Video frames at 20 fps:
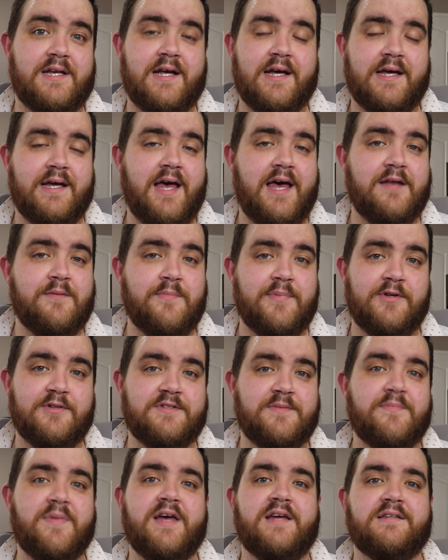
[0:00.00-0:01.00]
that I had
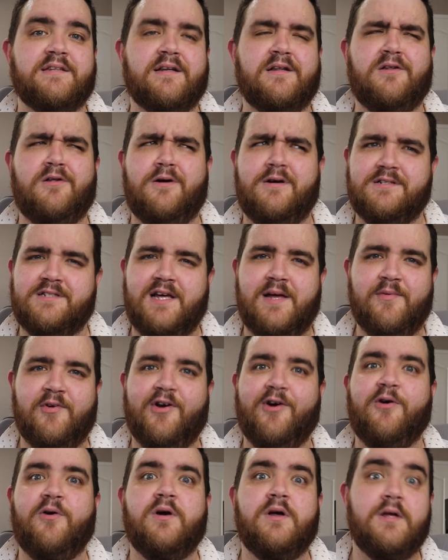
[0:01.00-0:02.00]
built and painted a long time
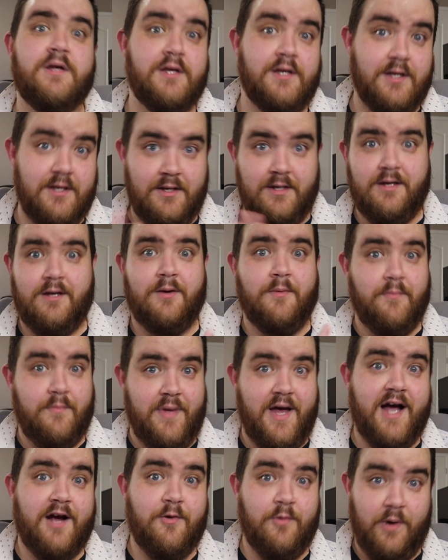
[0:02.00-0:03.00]
ago,
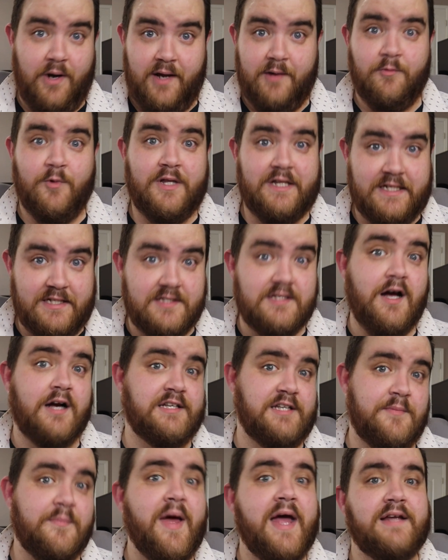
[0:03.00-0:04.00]
back when I really
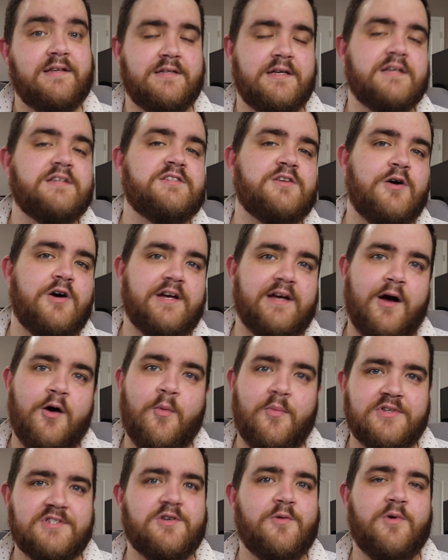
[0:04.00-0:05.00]
sucked at painting, so I
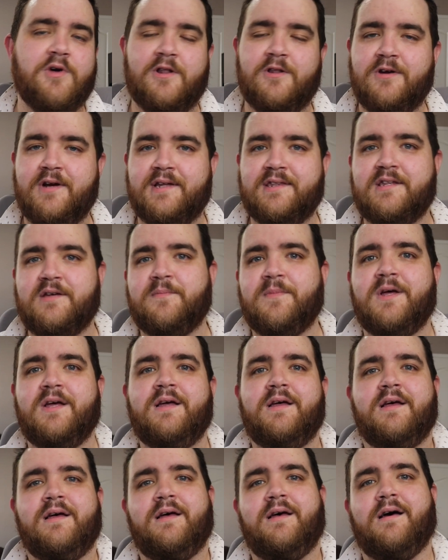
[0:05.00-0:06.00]
almost don't want to look at them.
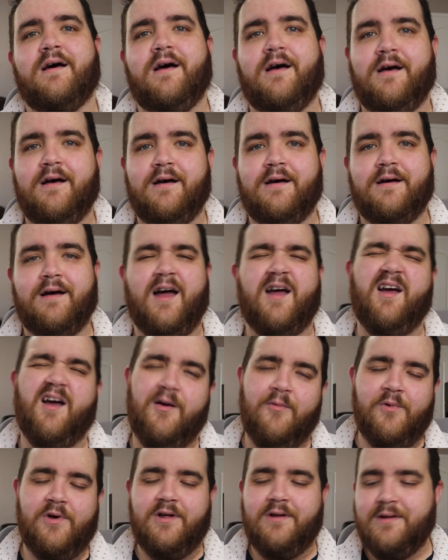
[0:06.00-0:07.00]
Uh, I,
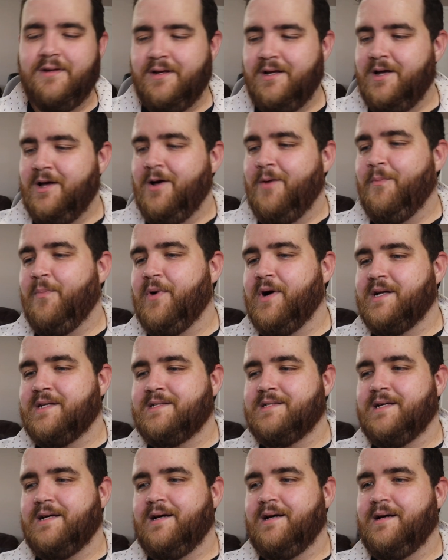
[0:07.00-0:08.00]
I will.
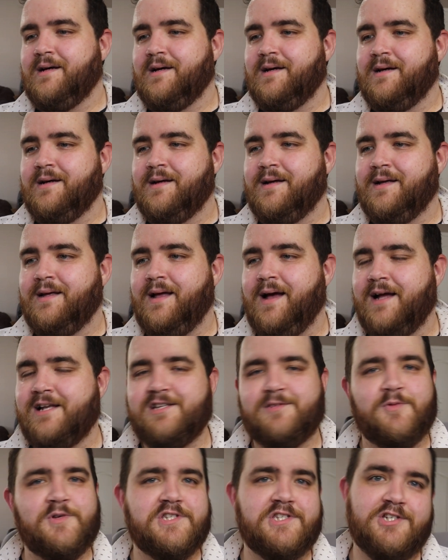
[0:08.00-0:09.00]
But uh, I
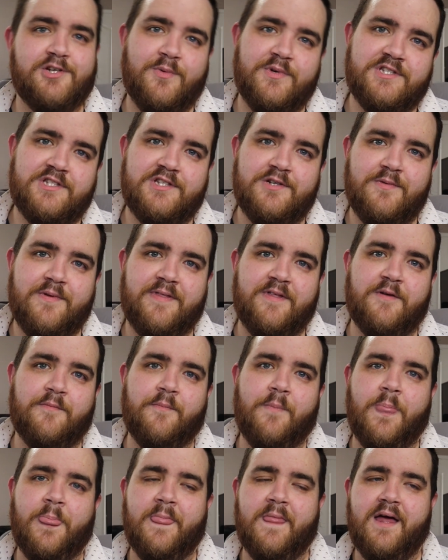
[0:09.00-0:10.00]
just wasn't sure what to do with
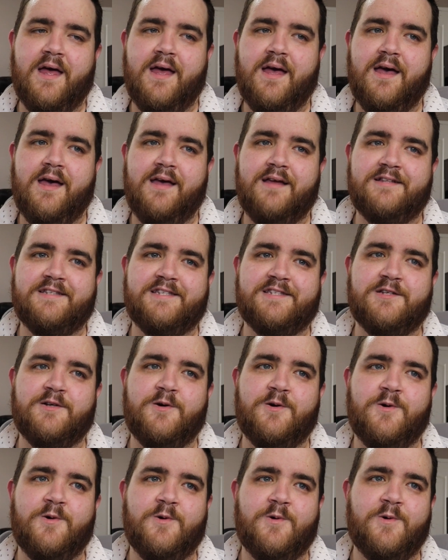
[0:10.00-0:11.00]
them. And
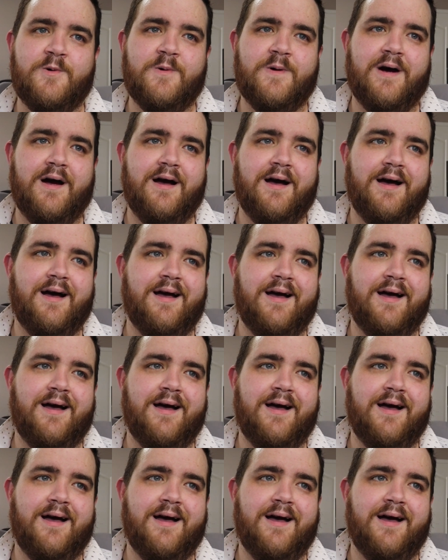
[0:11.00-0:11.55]
so